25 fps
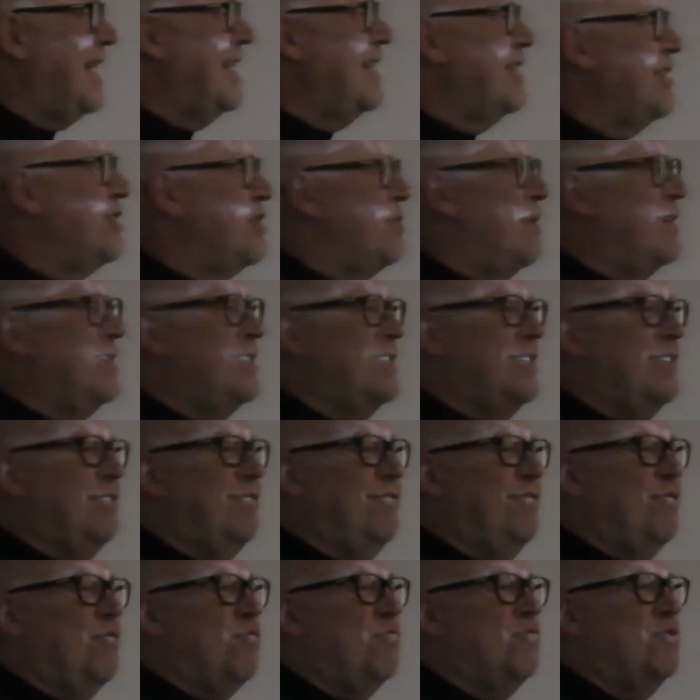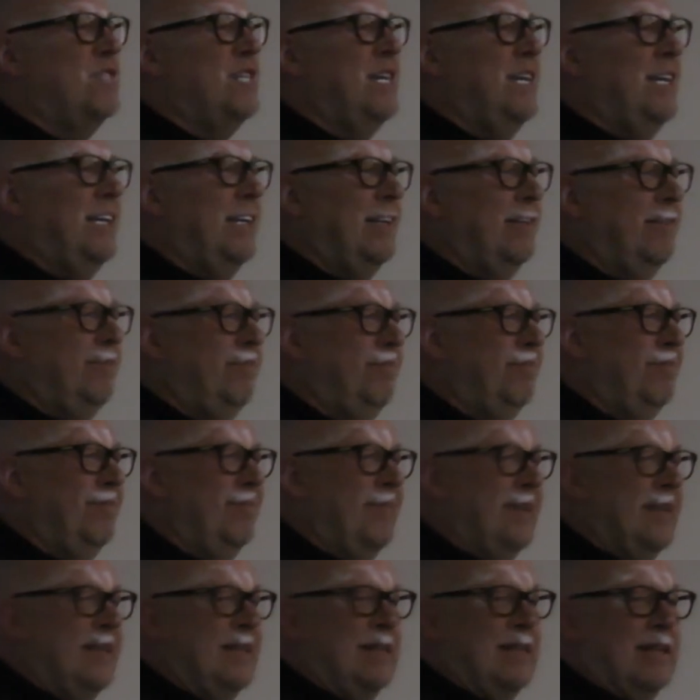in 2014,
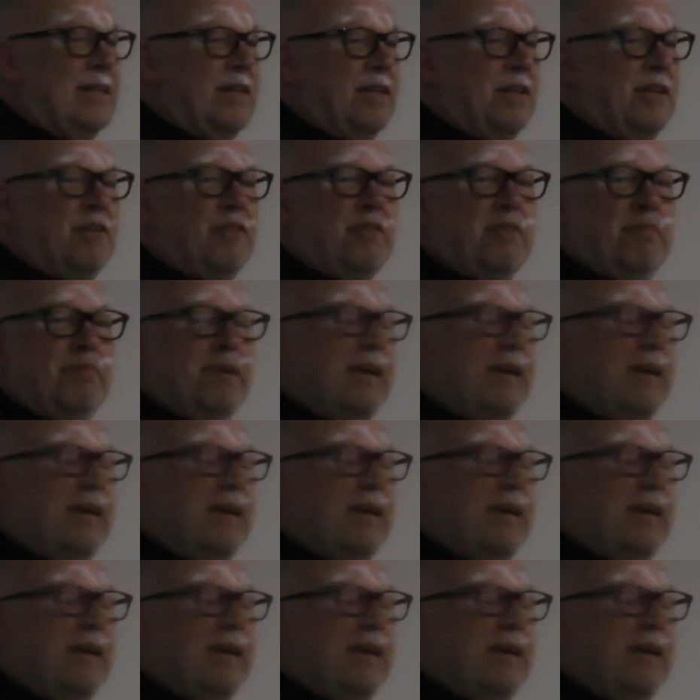there had